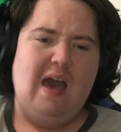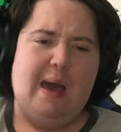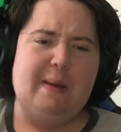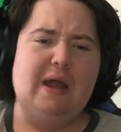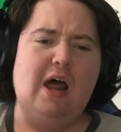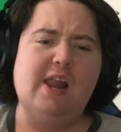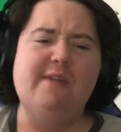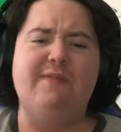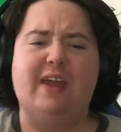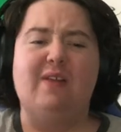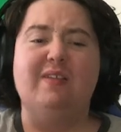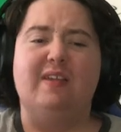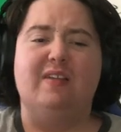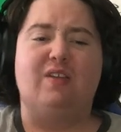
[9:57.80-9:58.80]
mean, I don't think it
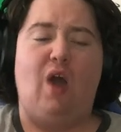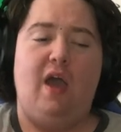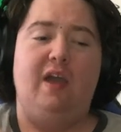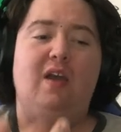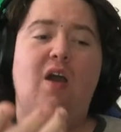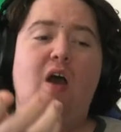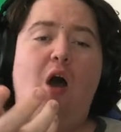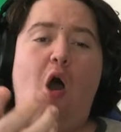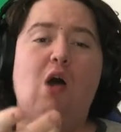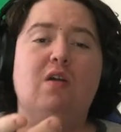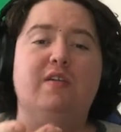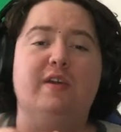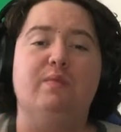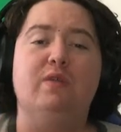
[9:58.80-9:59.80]
was this guy. I
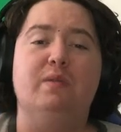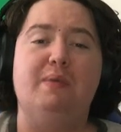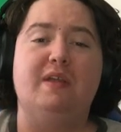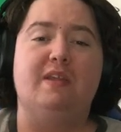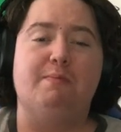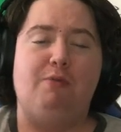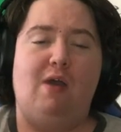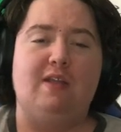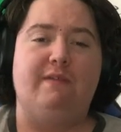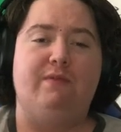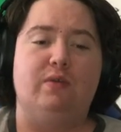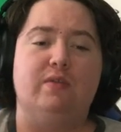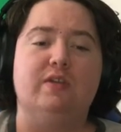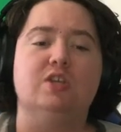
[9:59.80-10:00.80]
honestly wouldn't surprised if
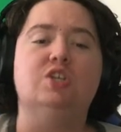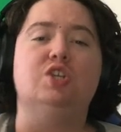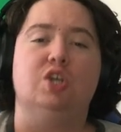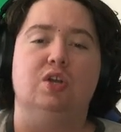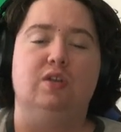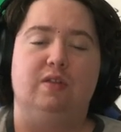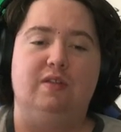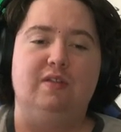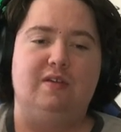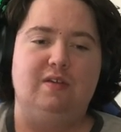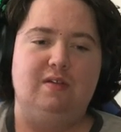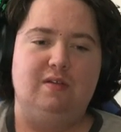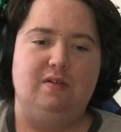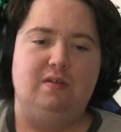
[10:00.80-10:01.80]
it was a student. A
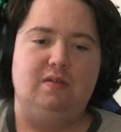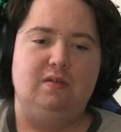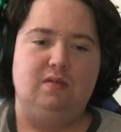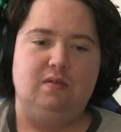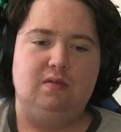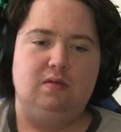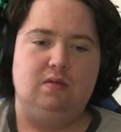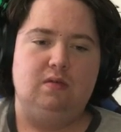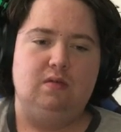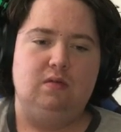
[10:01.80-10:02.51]
spoon? Yes.